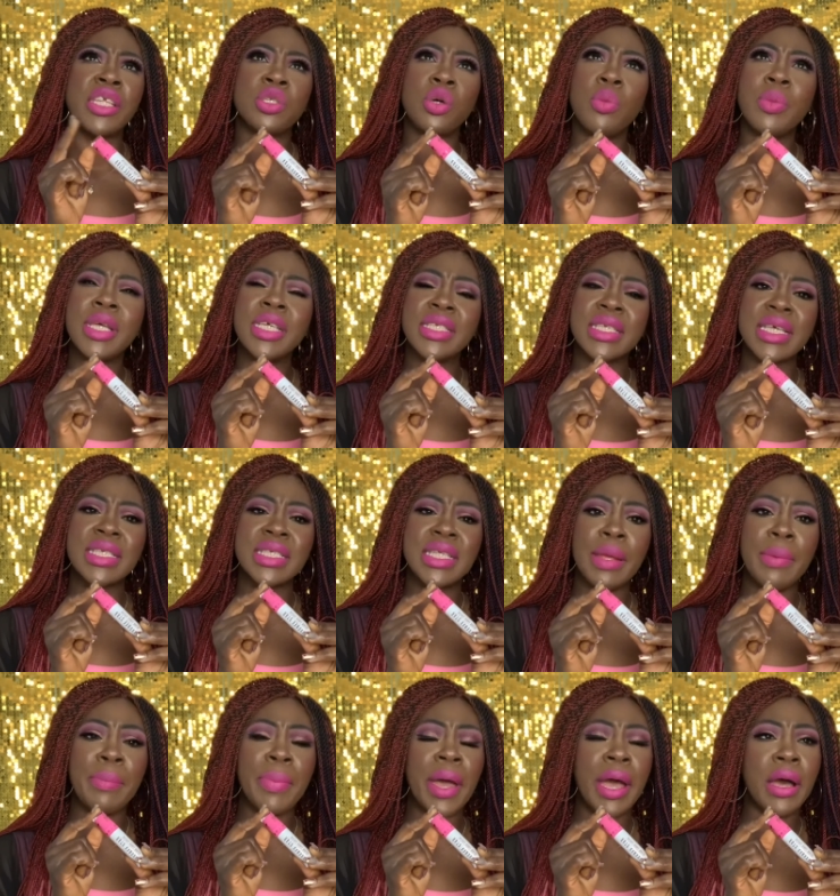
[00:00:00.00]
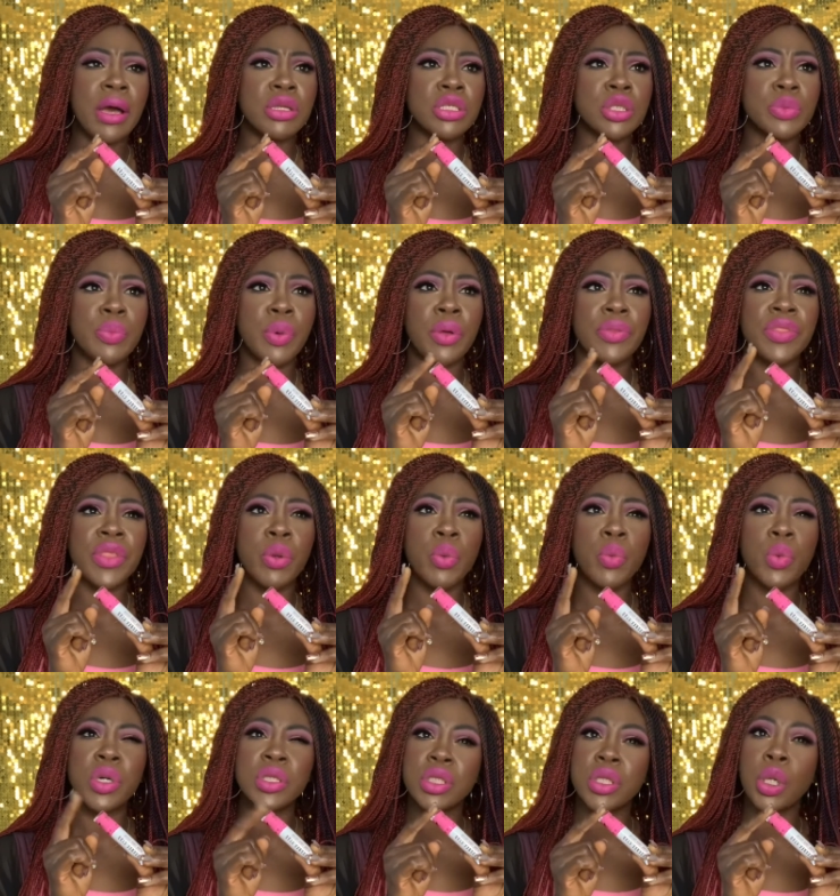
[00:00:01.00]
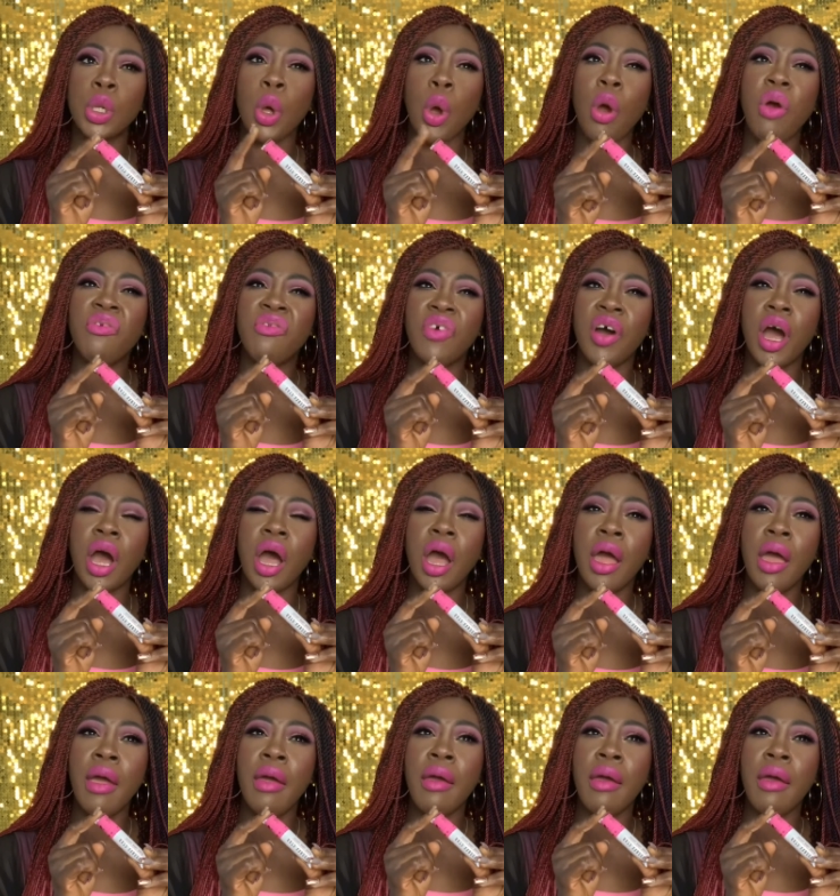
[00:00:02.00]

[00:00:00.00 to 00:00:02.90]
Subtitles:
normally £16, but it was on offer.